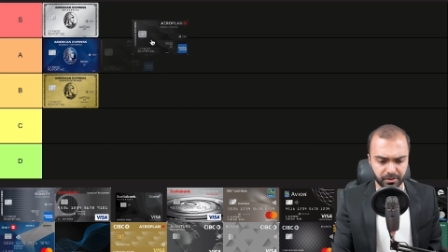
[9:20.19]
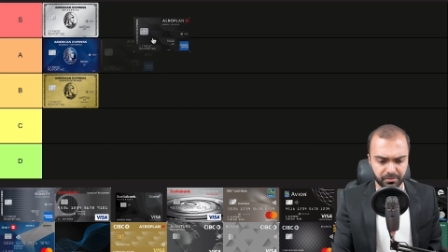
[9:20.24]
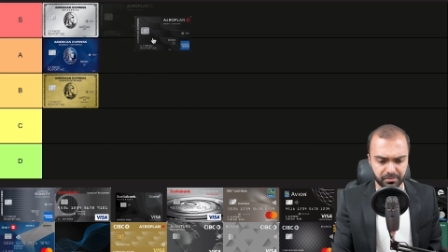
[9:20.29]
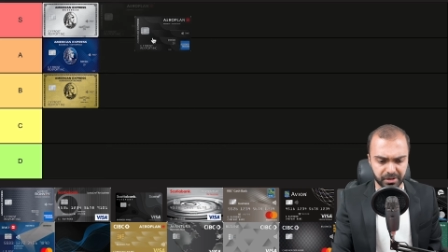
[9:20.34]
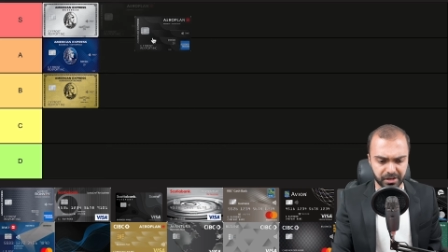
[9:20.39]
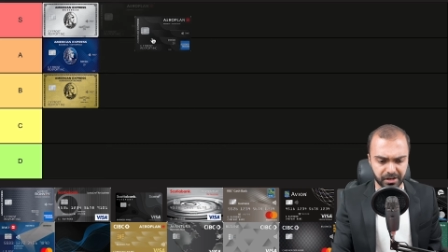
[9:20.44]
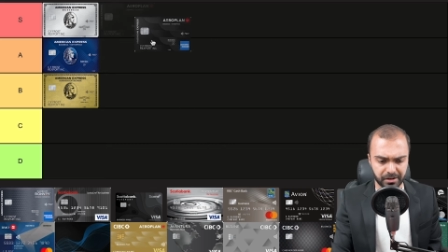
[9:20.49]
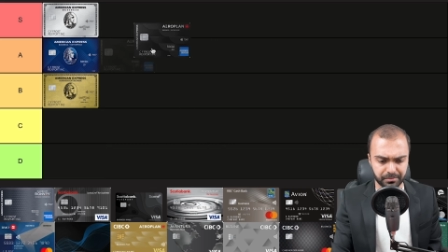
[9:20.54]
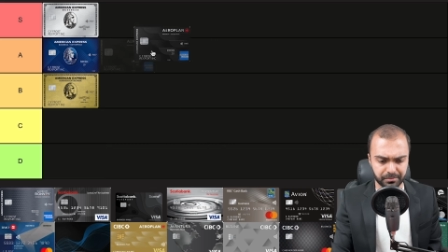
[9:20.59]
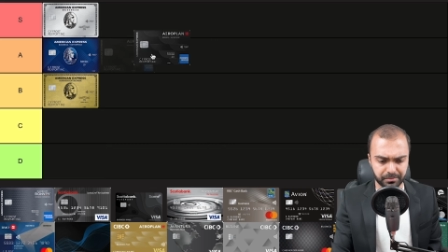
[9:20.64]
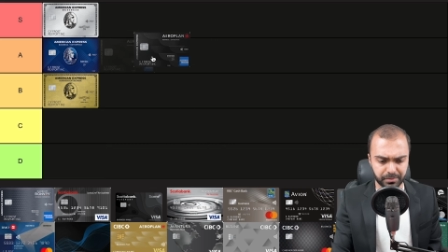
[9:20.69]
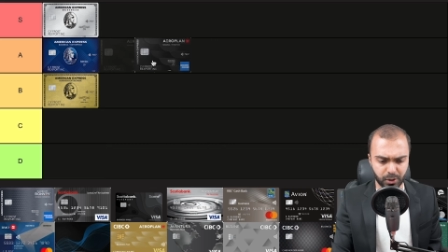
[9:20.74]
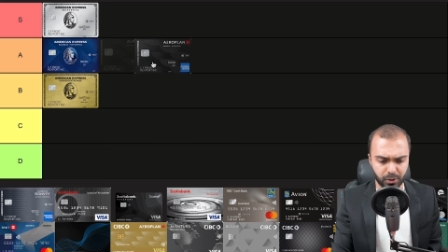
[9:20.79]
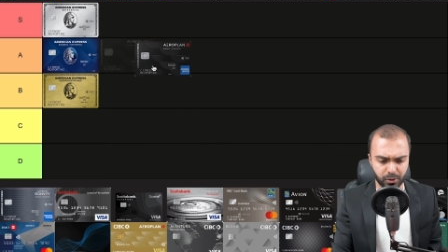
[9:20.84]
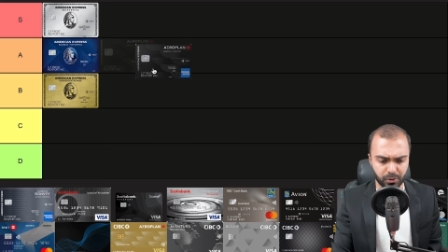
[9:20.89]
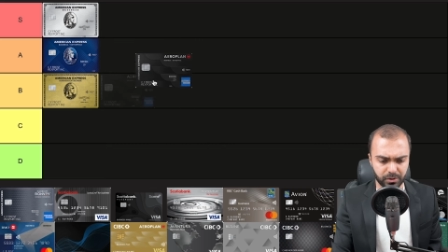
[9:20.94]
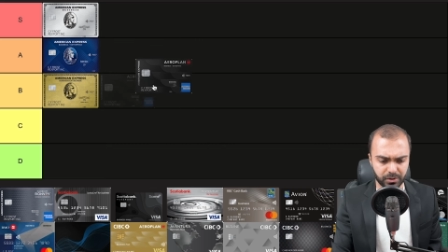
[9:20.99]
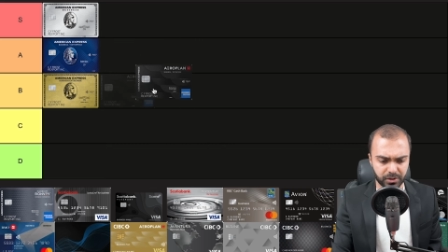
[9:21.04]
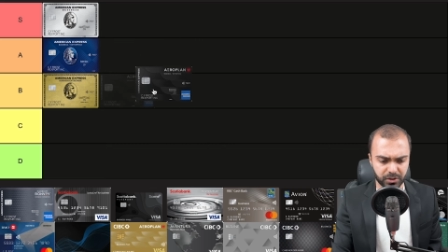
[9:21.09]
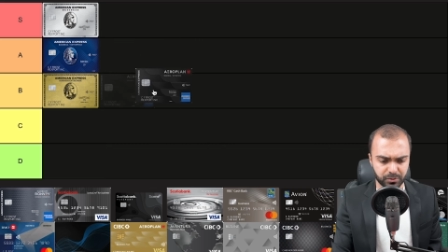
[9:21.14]
But I'm
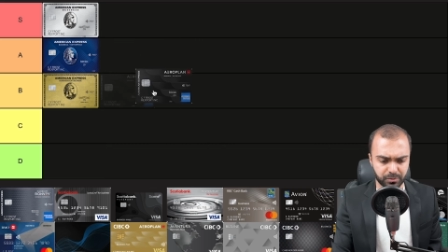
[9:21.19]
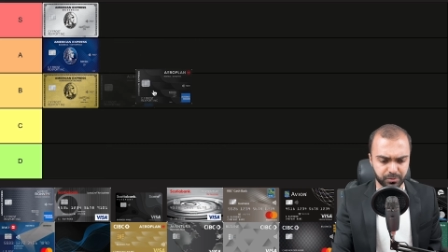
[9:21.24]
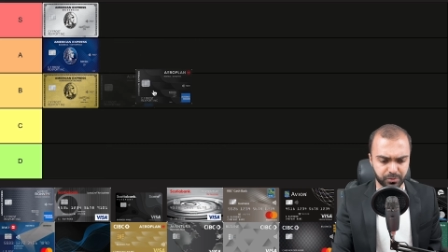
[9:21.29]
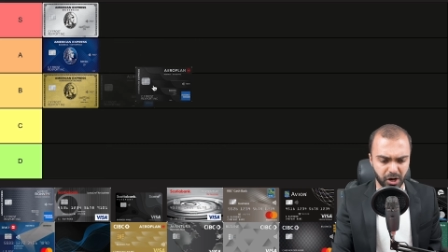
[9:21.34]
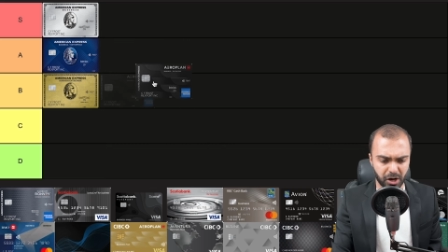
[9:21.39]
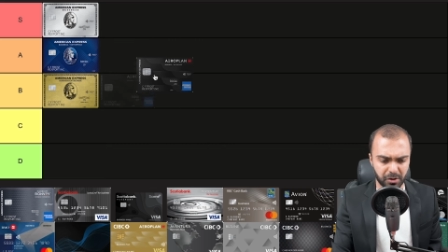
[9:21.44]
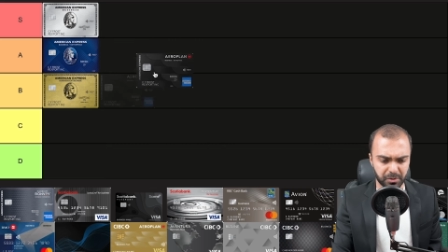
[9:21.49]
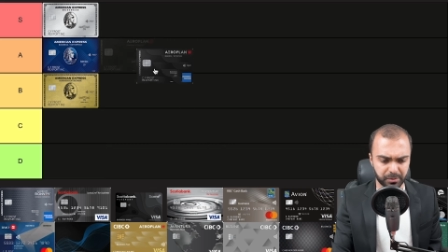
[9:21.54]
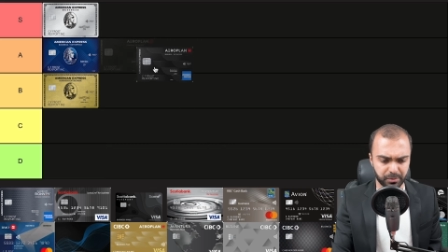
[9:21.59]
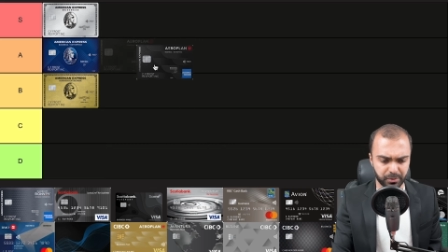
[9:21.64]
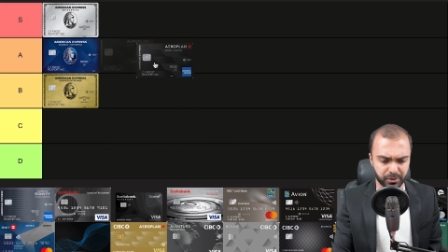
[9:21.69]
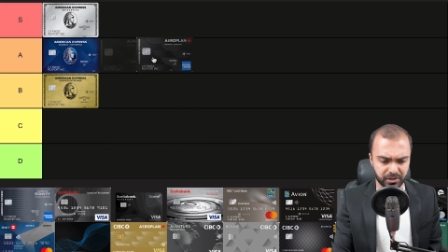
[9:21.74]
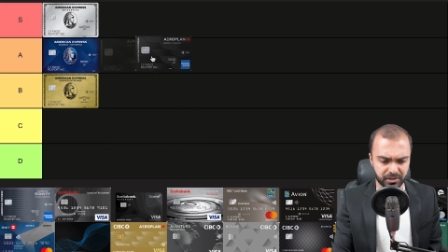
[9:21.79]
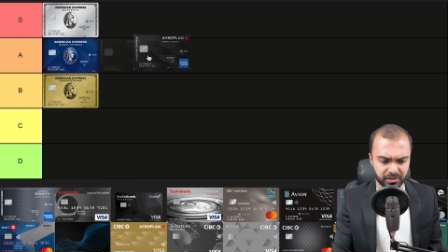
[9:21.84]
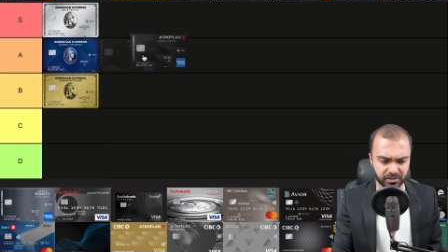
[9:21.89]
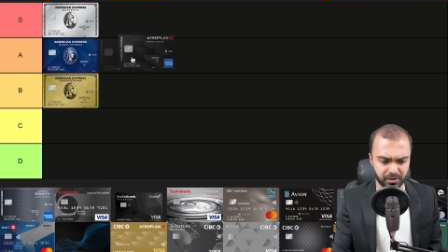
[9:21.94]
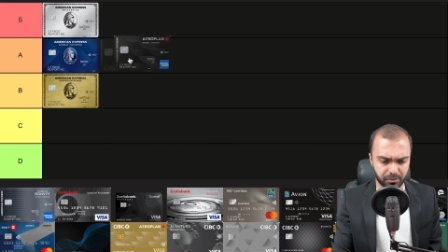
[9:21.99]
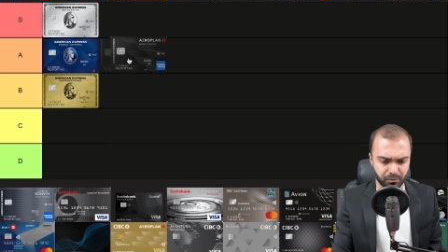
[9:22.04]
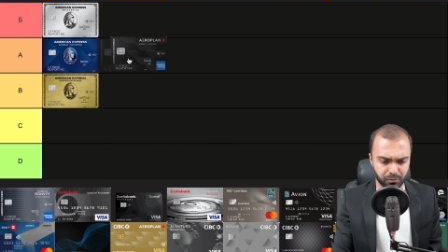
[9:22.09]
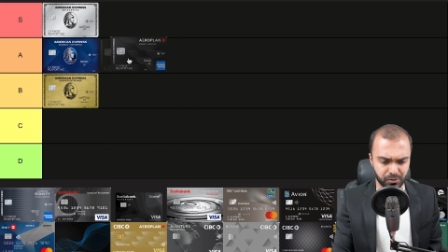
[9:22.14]
going to probably put
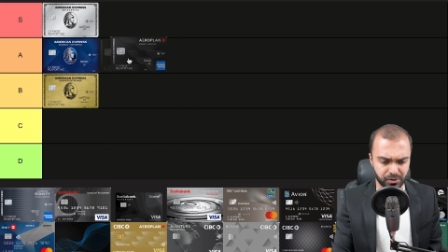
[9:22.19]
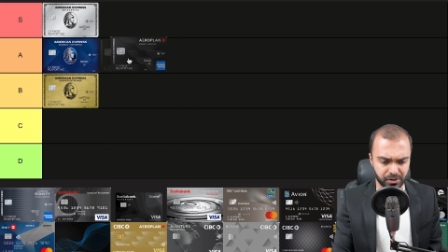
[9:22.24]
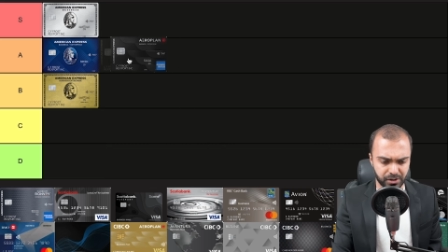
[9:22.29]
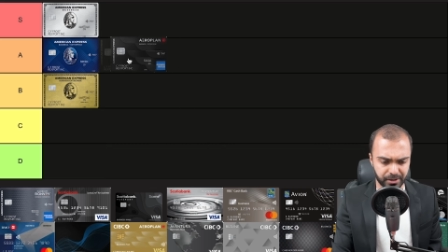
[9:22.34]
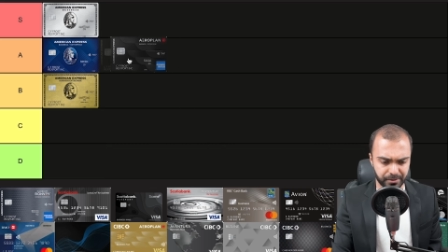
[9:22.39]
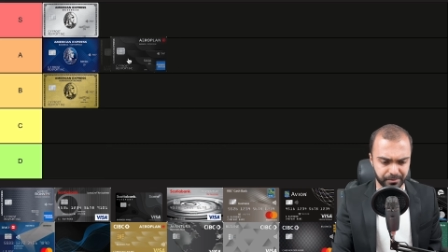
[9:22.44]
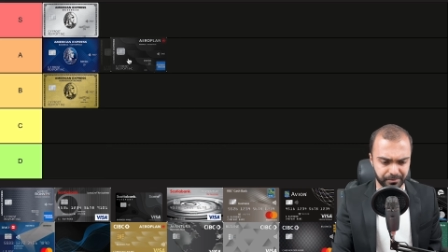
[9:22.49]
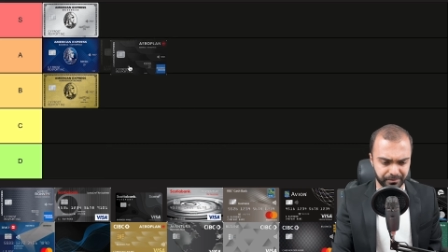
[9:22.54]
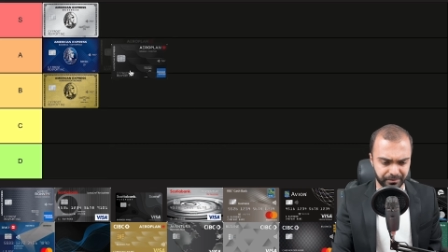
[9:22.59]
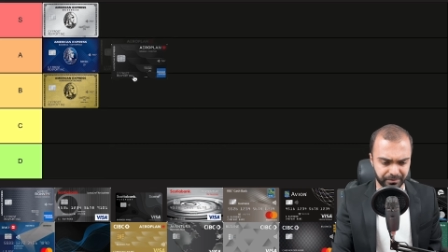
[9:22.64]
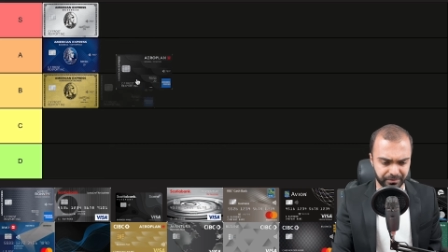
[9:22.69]
it somewhere.